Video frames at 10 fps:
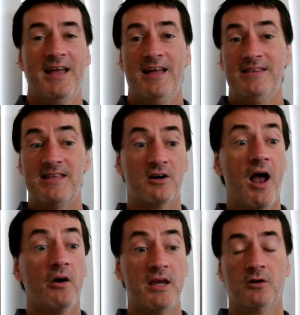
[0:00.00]
that are
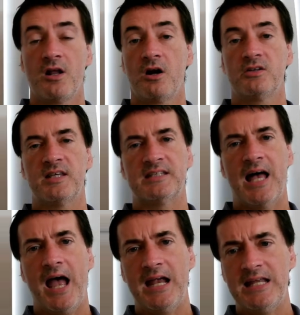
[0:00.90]
out here in our
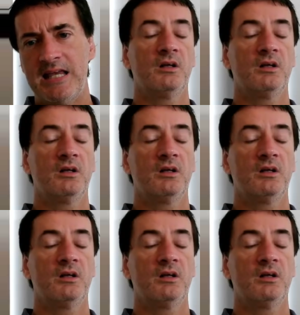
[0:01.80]
society.